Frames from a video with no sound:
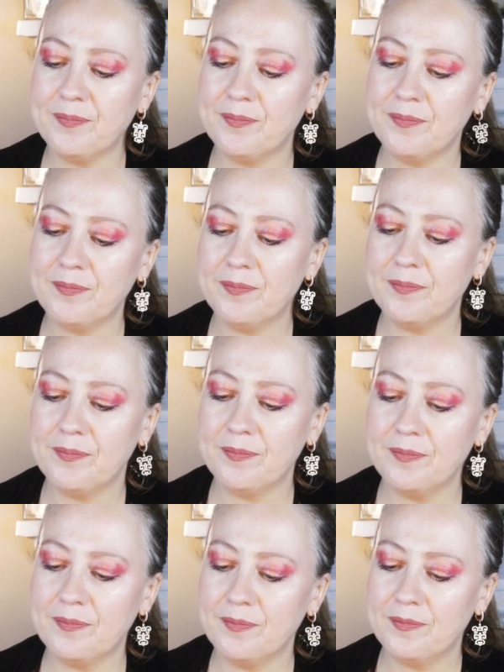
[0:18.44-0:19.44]

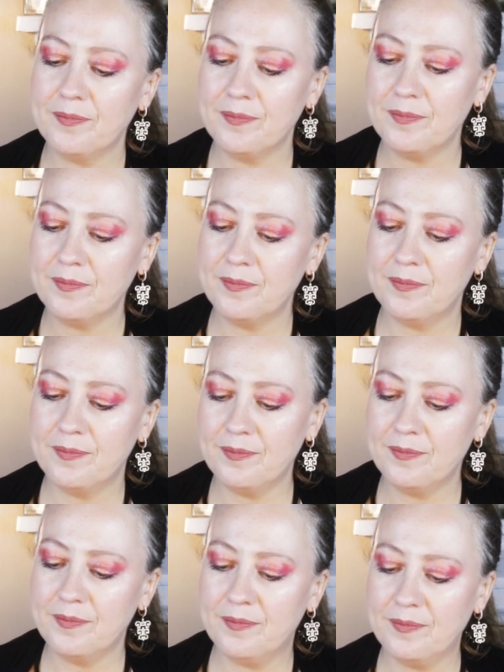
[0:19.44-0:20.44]

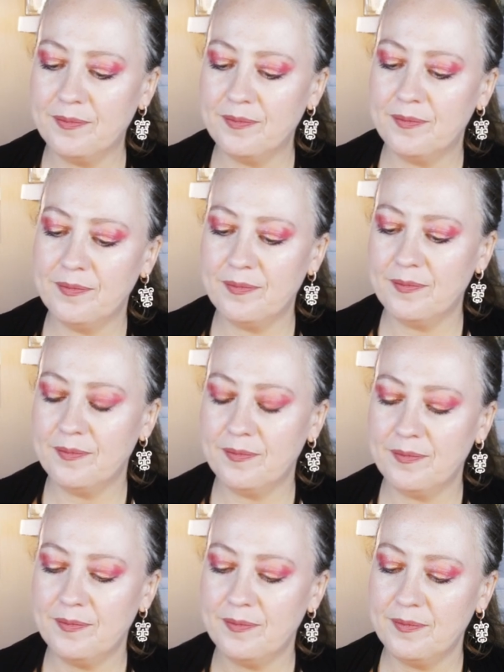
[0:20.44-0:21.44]

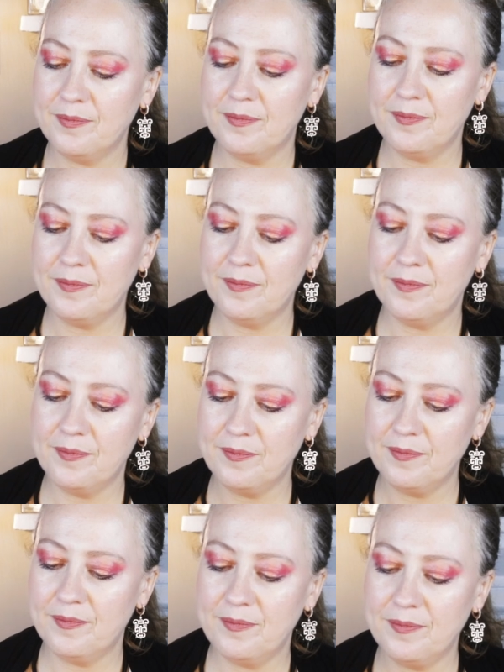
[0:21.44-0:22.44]

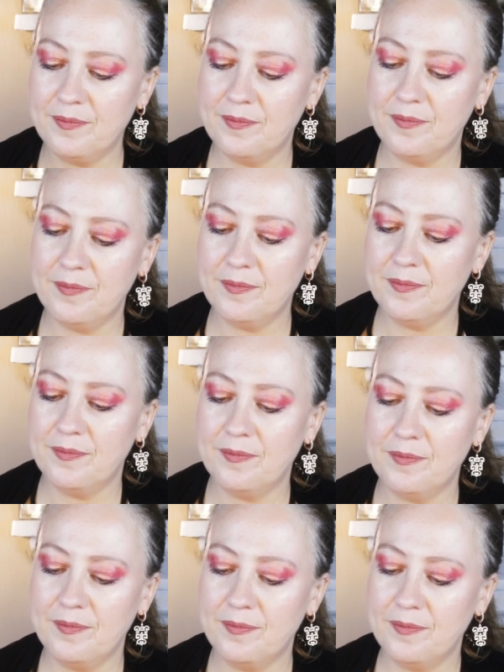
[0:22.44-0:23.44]

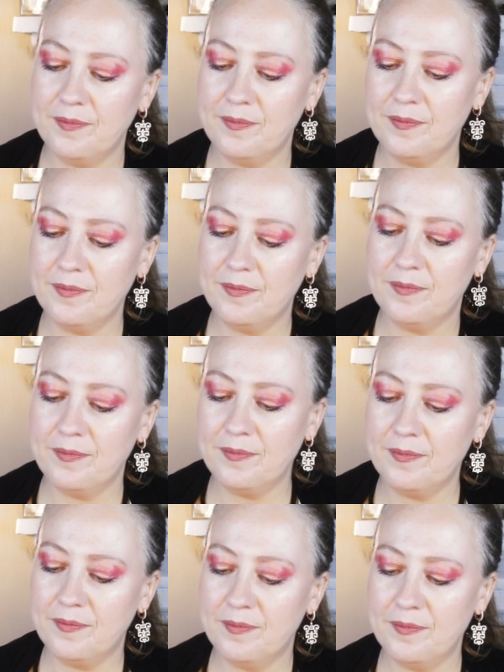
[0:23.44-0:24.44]

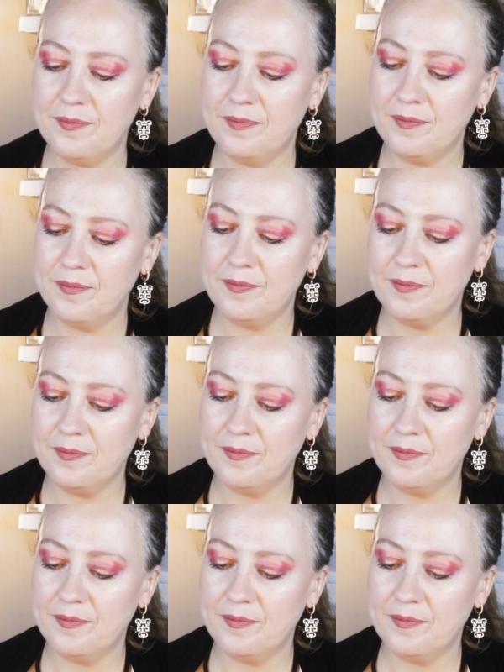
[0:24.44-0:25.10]
(silence)